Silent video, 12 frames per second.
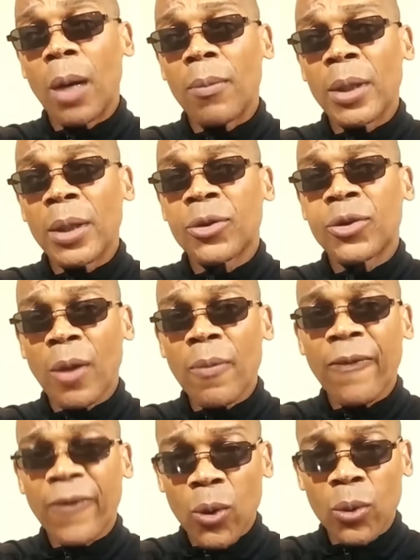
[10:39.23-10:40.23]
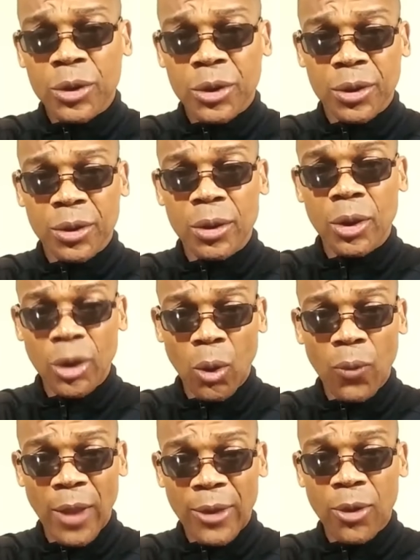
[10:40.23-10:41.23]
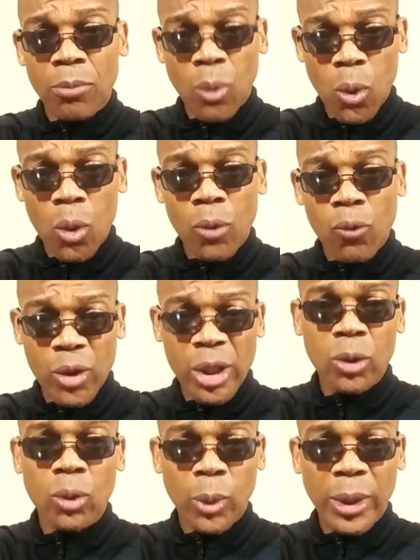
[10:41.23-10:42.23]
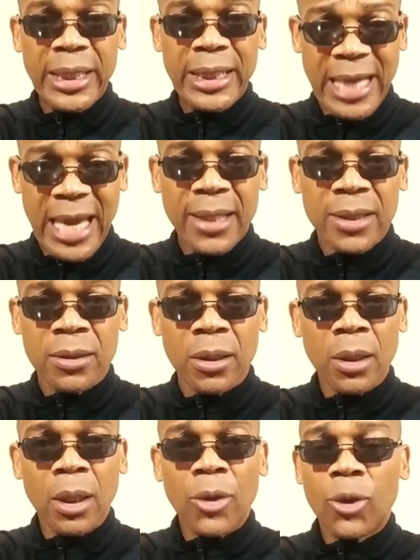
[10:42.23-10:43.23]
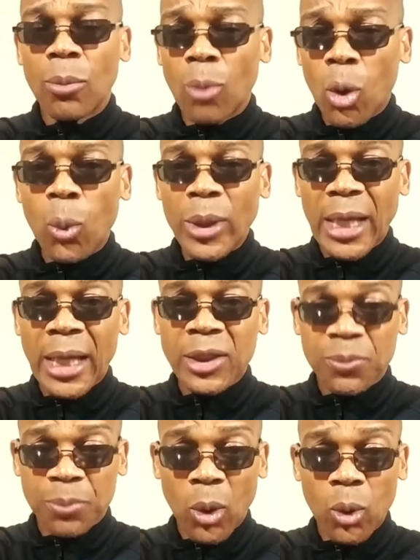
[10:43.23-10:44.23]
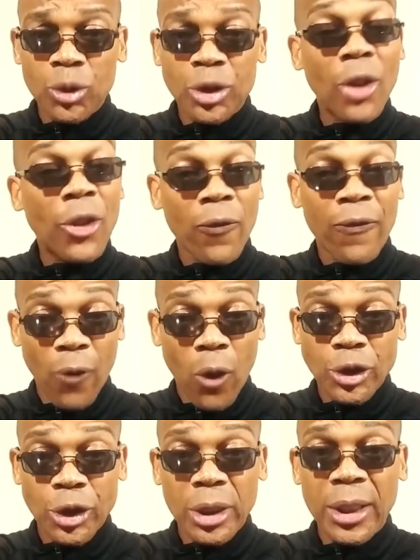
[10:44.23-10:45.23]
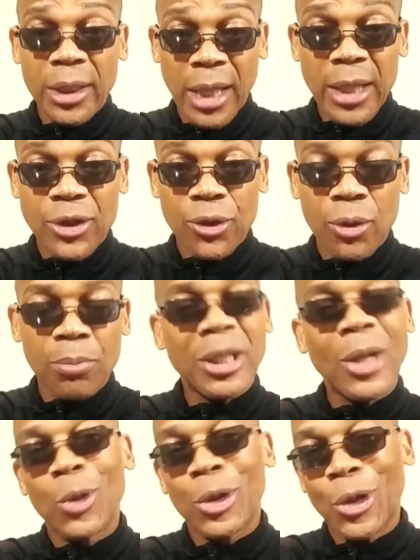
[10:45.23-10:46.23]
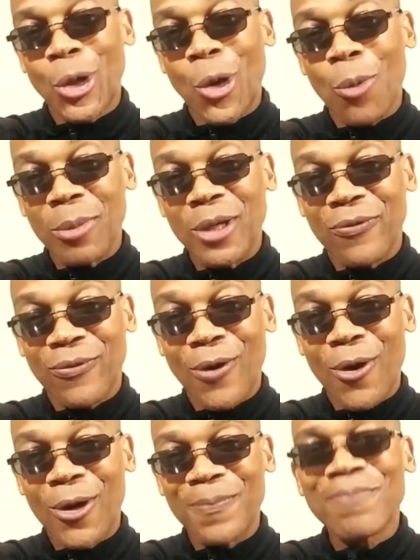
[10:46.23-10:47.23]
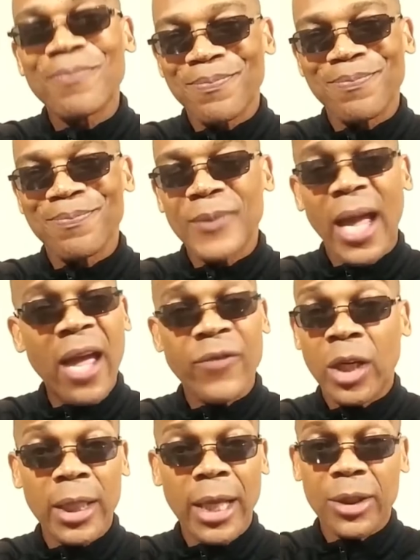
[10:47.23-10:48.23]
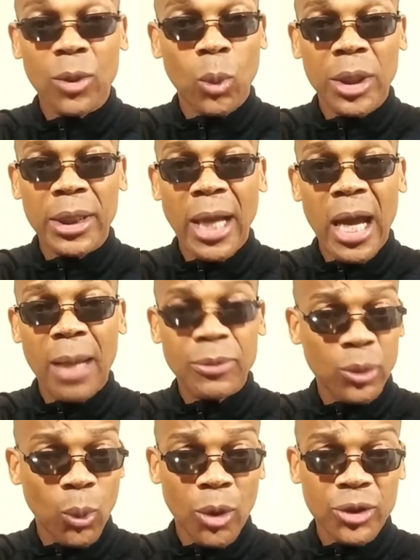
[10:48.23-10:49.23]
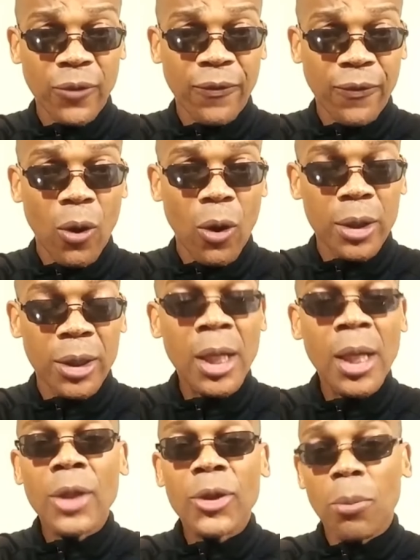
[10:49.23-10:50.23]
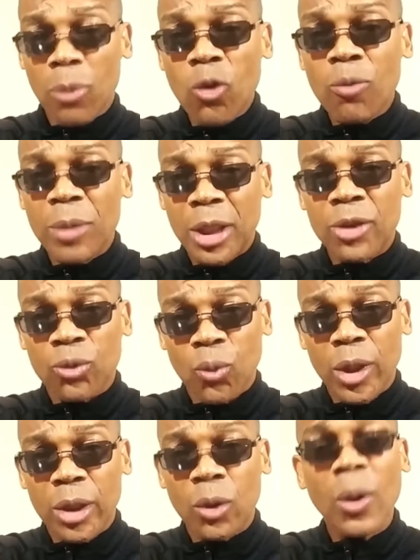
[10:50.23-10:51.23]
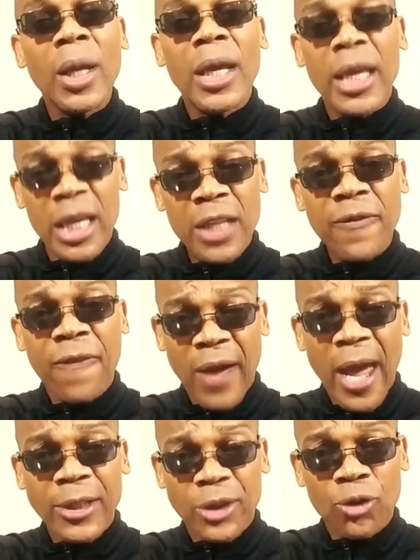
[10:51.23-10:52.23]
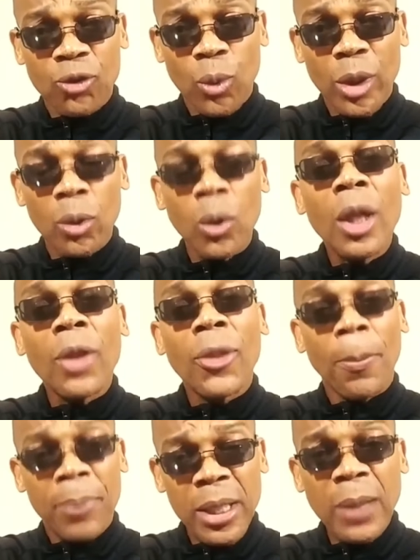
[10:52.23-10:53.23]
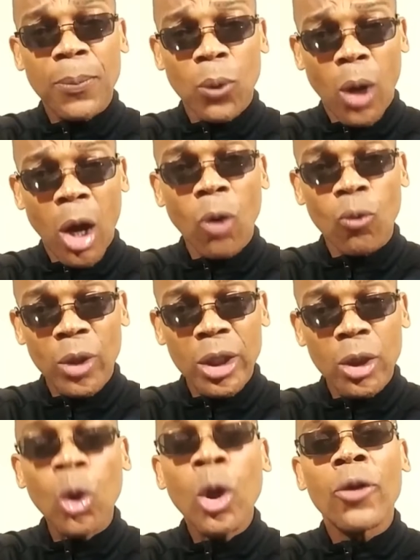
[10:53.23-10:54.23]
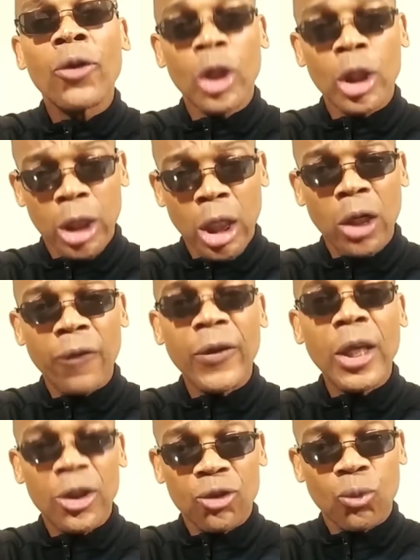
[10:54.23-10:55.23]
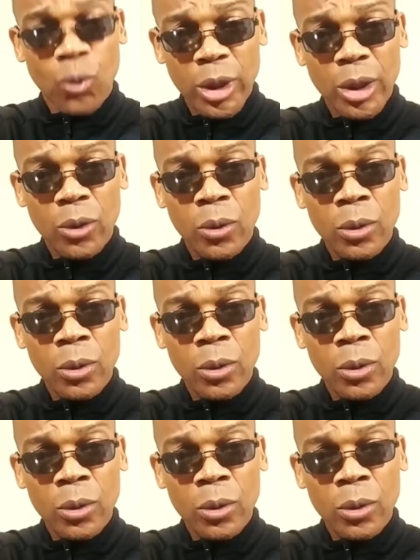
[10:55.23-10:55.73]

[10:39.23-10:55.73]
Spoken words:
Some folks know that the more real we get, the more we expose their fraudulent nature. But they want to call me a fraud. I haven't collected one dime, so where's the fraud? The movement is real. NFAC is real. The people are real. The love is real.